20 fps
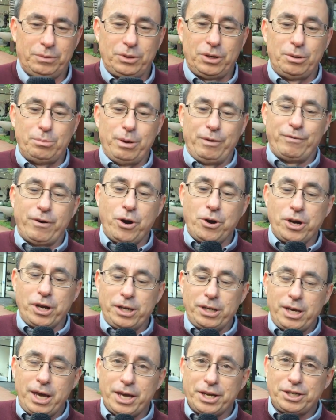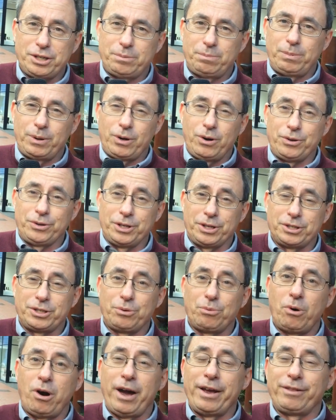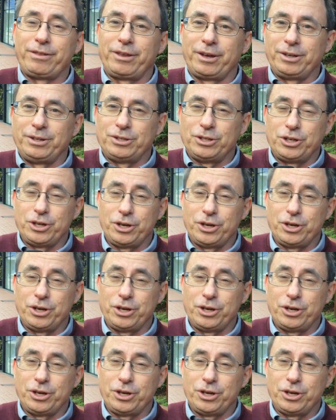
You'd be voting yes because it's the right thing to